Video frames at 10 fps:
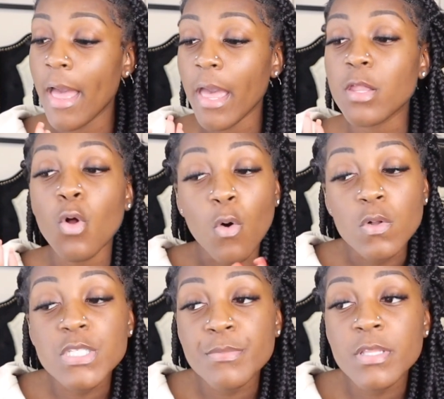and
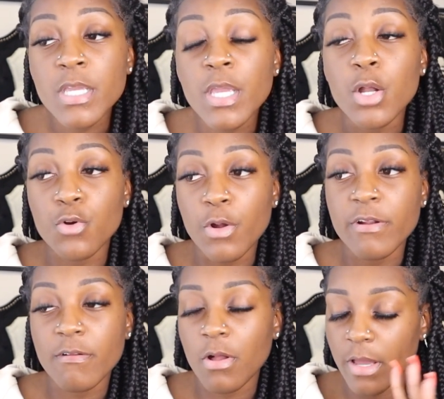ultimately grow
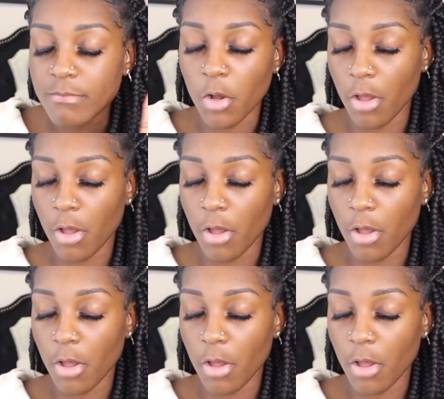your... Okay.